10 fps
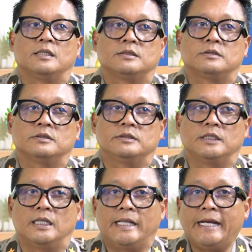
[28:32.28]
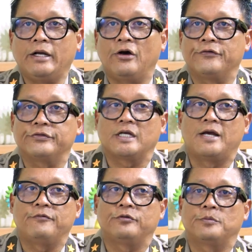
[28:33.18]
So the length of
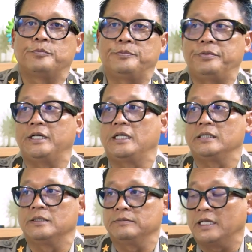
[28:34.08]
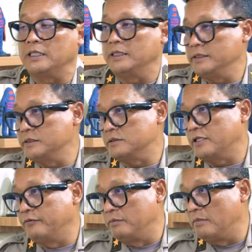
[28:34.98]
time for preparing them at least
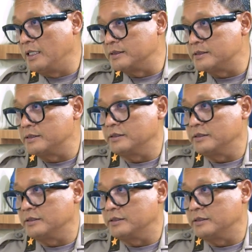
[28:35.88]
7 months.